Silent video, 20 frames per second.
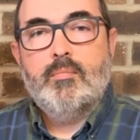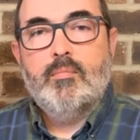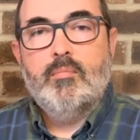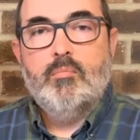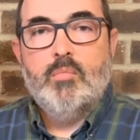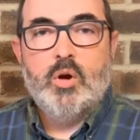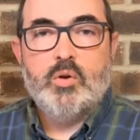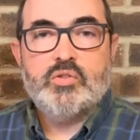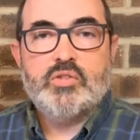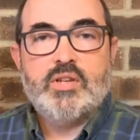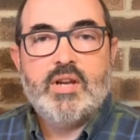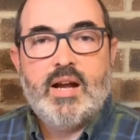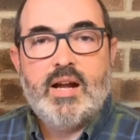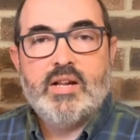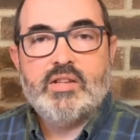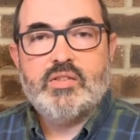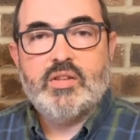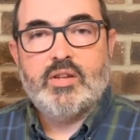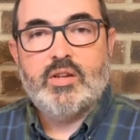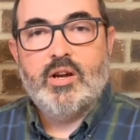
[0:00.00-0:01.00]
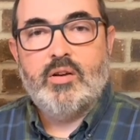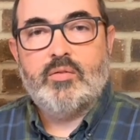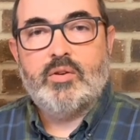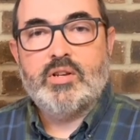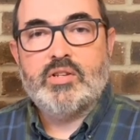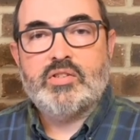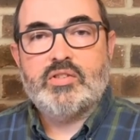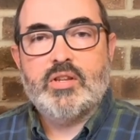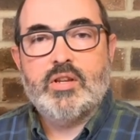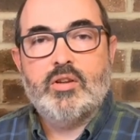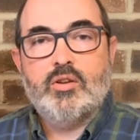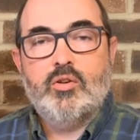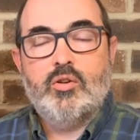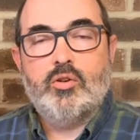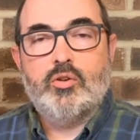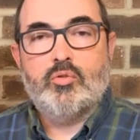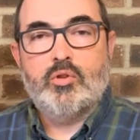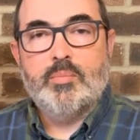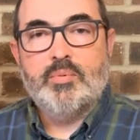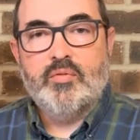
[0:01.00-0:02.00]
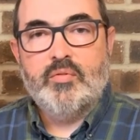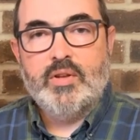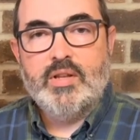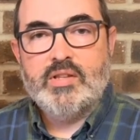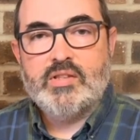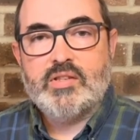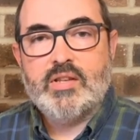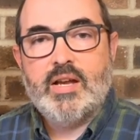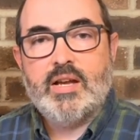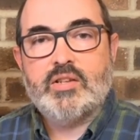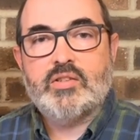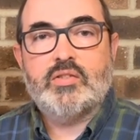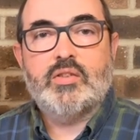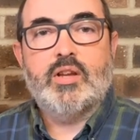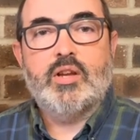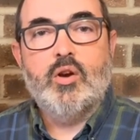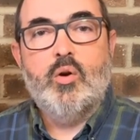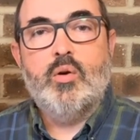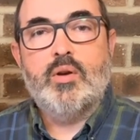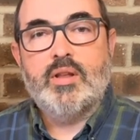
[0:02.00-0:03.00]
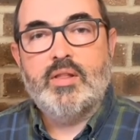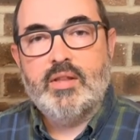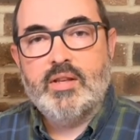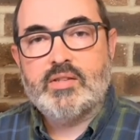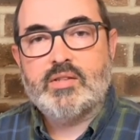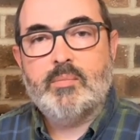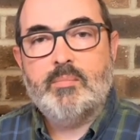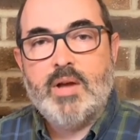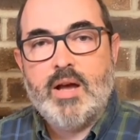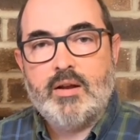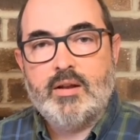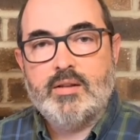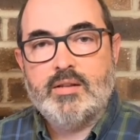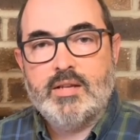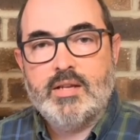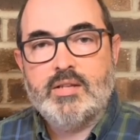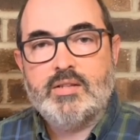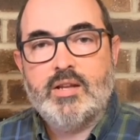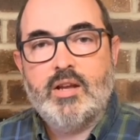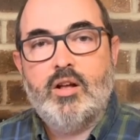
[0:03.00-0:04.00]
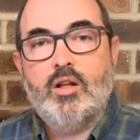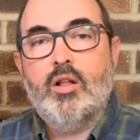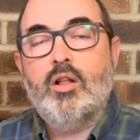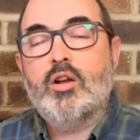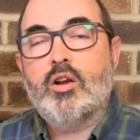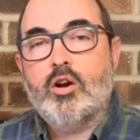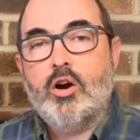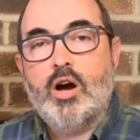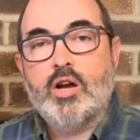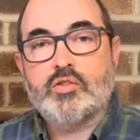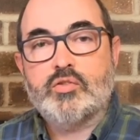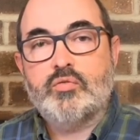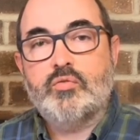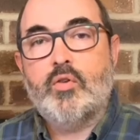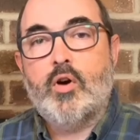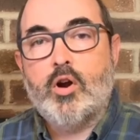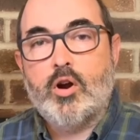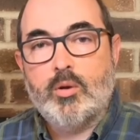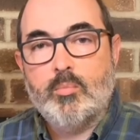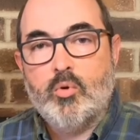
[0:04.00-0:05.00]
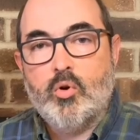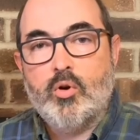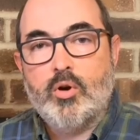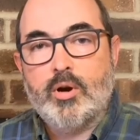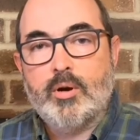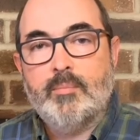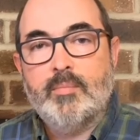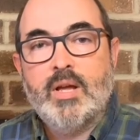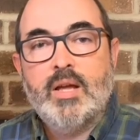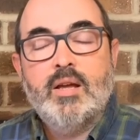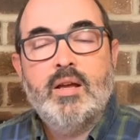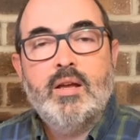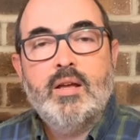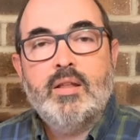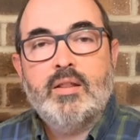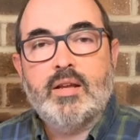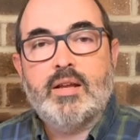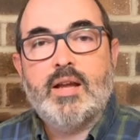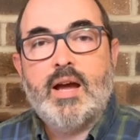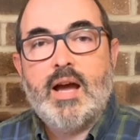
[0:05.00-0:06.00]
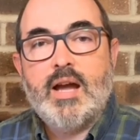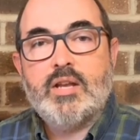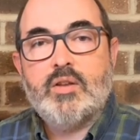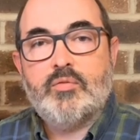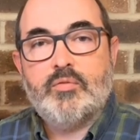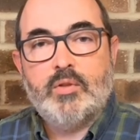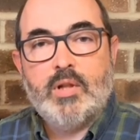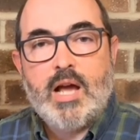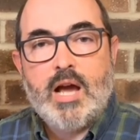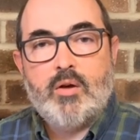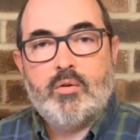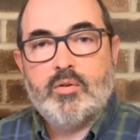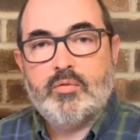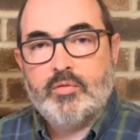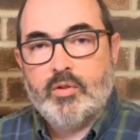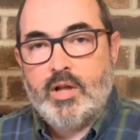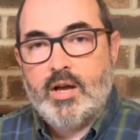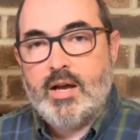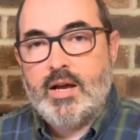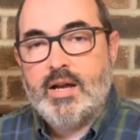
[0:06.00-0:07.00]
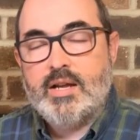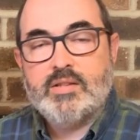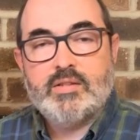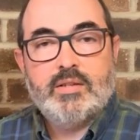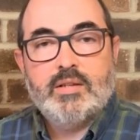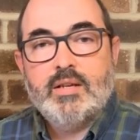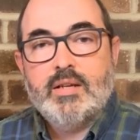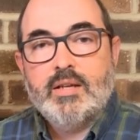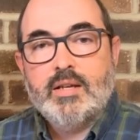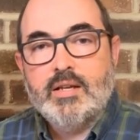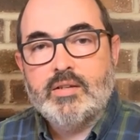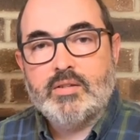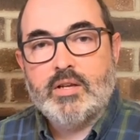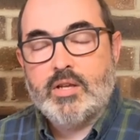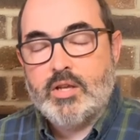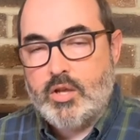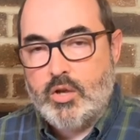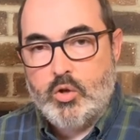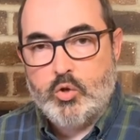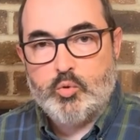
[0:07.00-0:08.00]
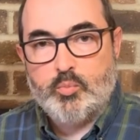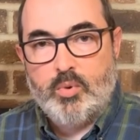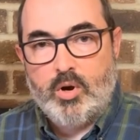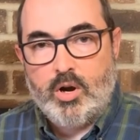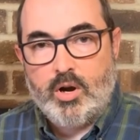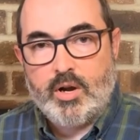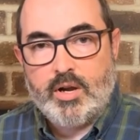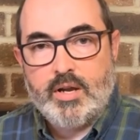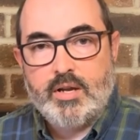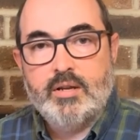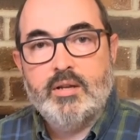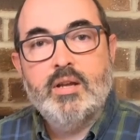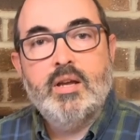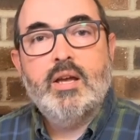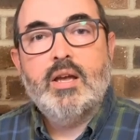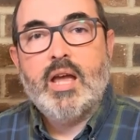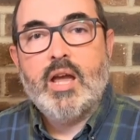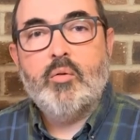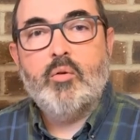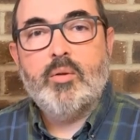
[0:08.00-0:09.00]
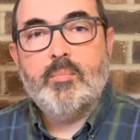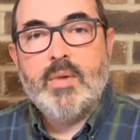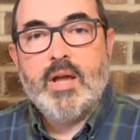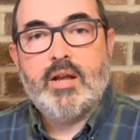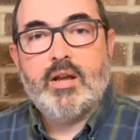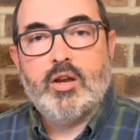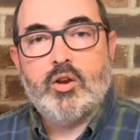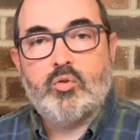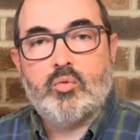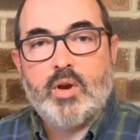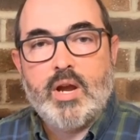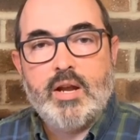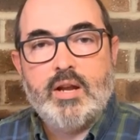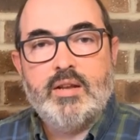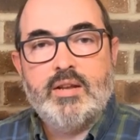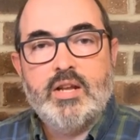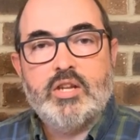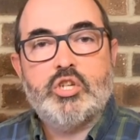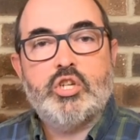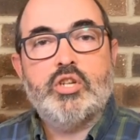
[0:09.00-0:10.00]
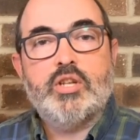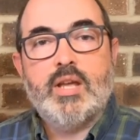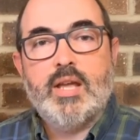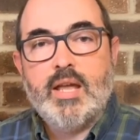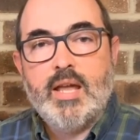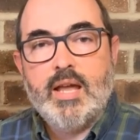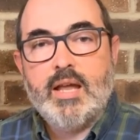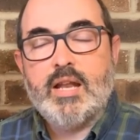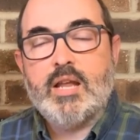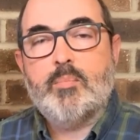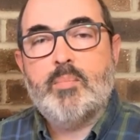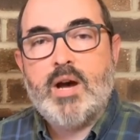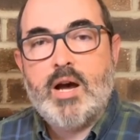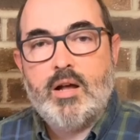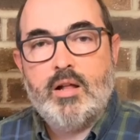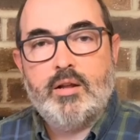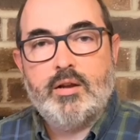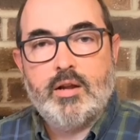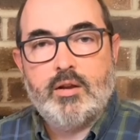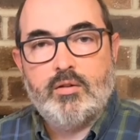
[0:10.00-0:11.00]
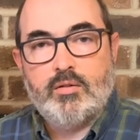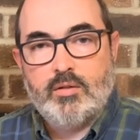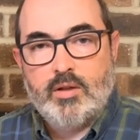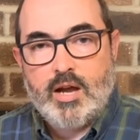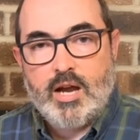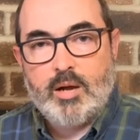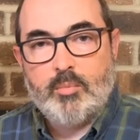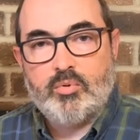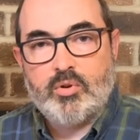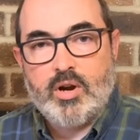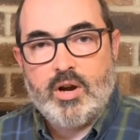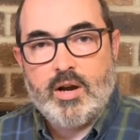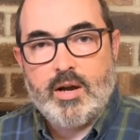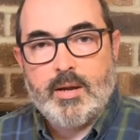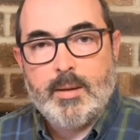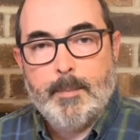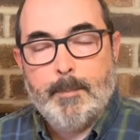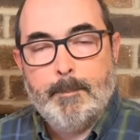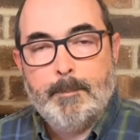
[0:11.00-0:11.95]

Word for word: Most guides that cover a single group of insects that go into this amount of detail cost far more. The Guide to Flower Flies is a huge bargain It would make a great addition to any pollinator library.